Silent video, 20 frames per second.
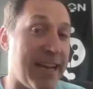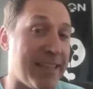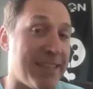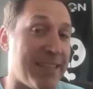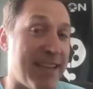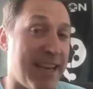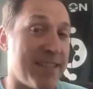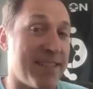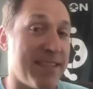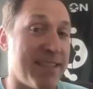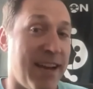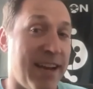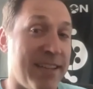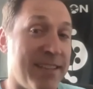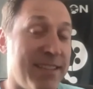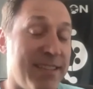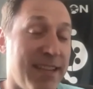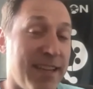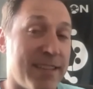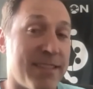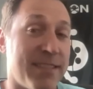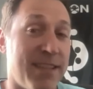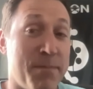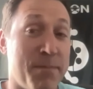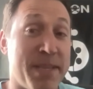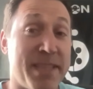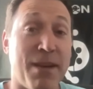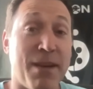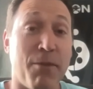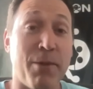at SANS ICS
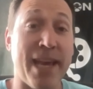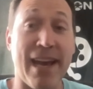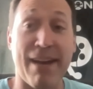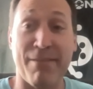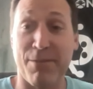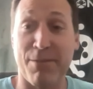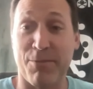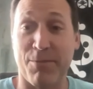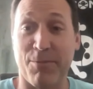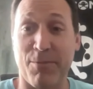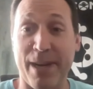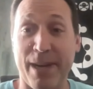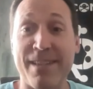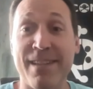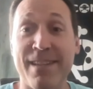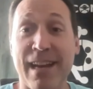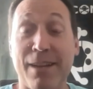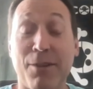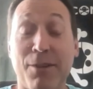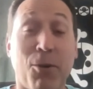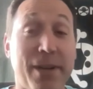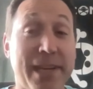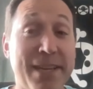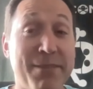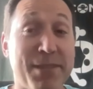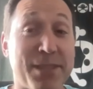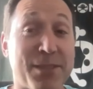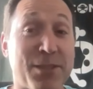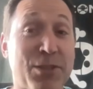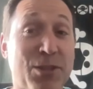Summit that we haven't written yet or
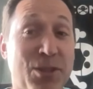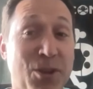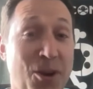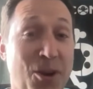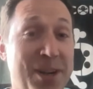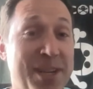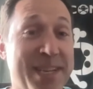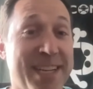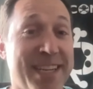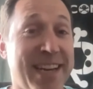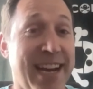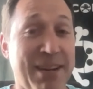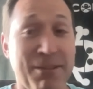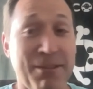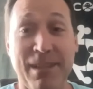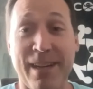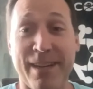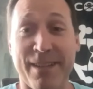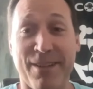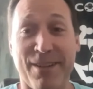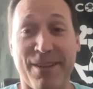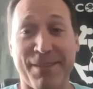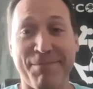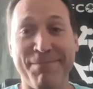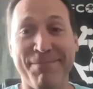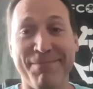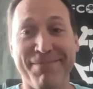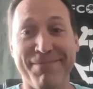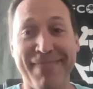even started an outline on?